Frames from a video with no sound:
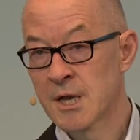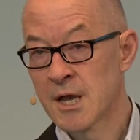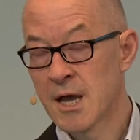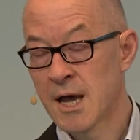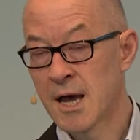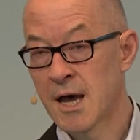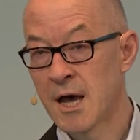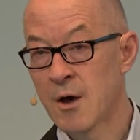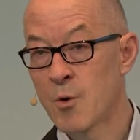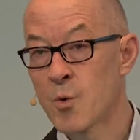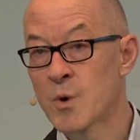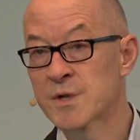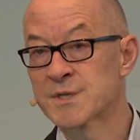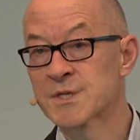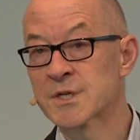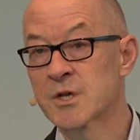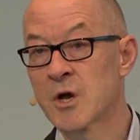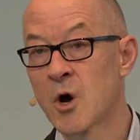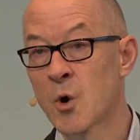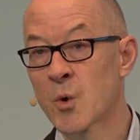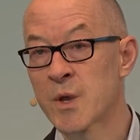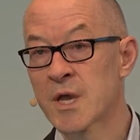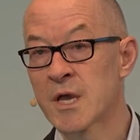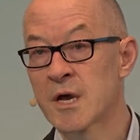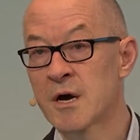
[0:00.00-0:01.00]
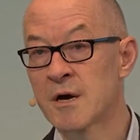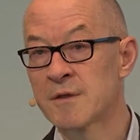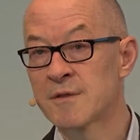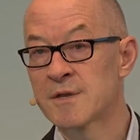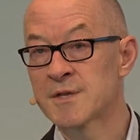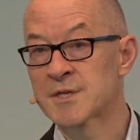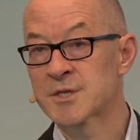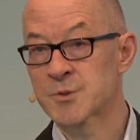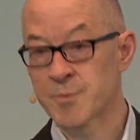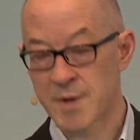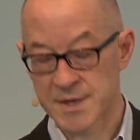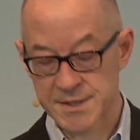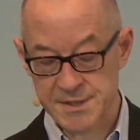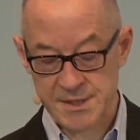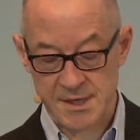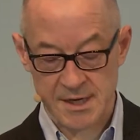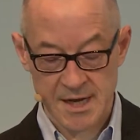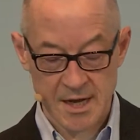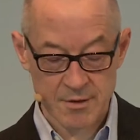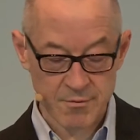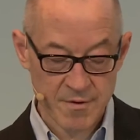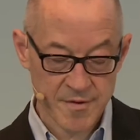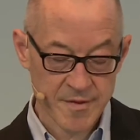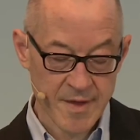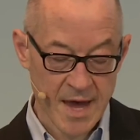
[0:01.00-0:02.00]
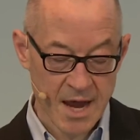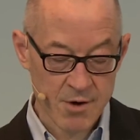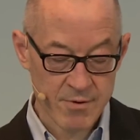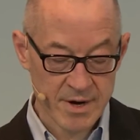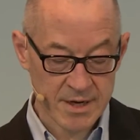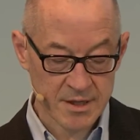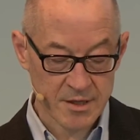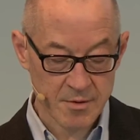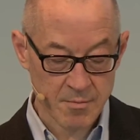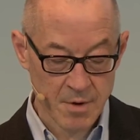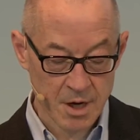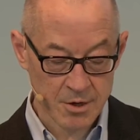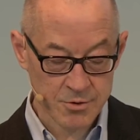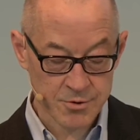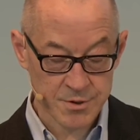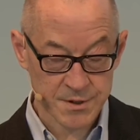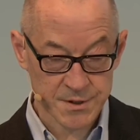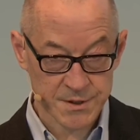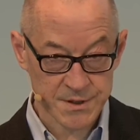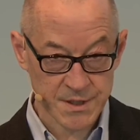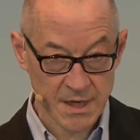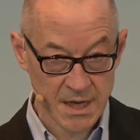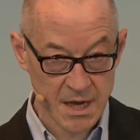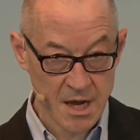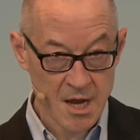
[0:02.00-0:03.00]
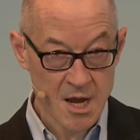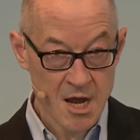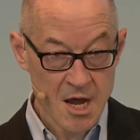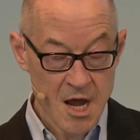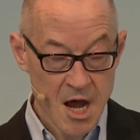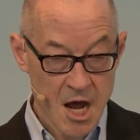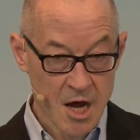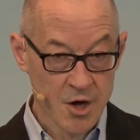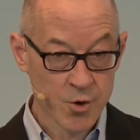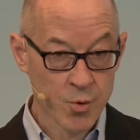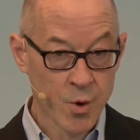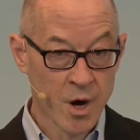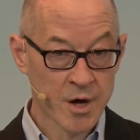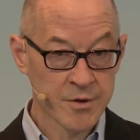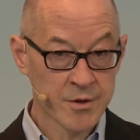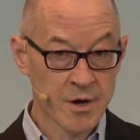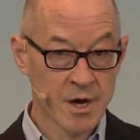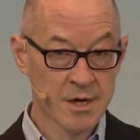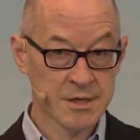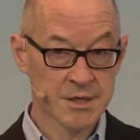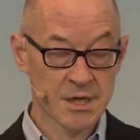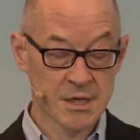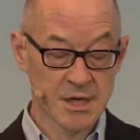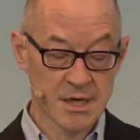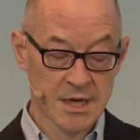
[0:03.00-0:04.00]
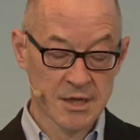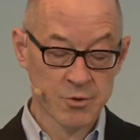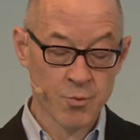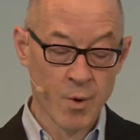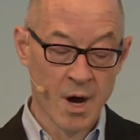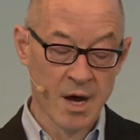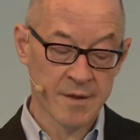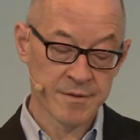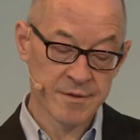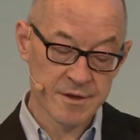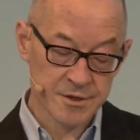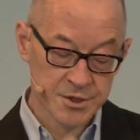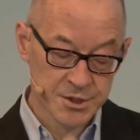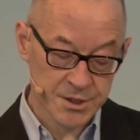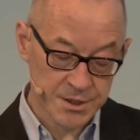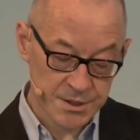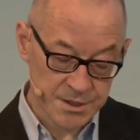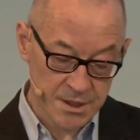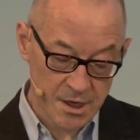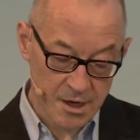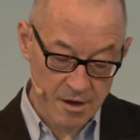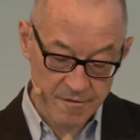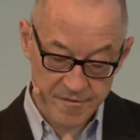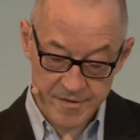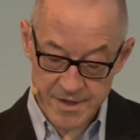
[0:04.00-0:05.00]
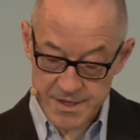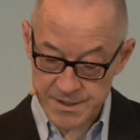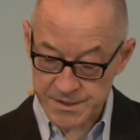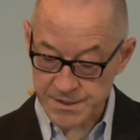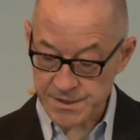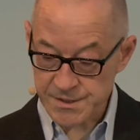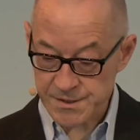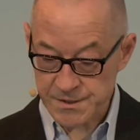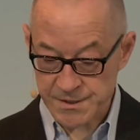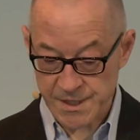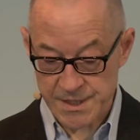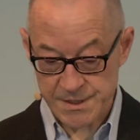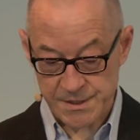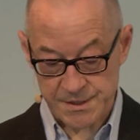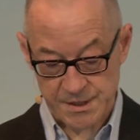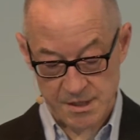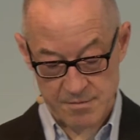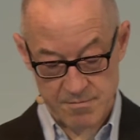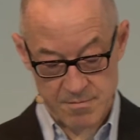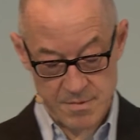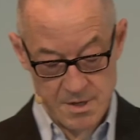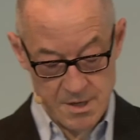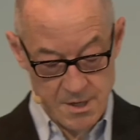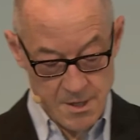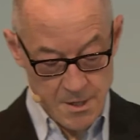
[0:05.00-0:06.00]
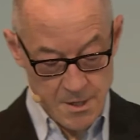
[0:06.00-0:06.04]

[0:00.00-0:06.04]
what's going on in Switzerland with direct democracy and what are the advantages of this system.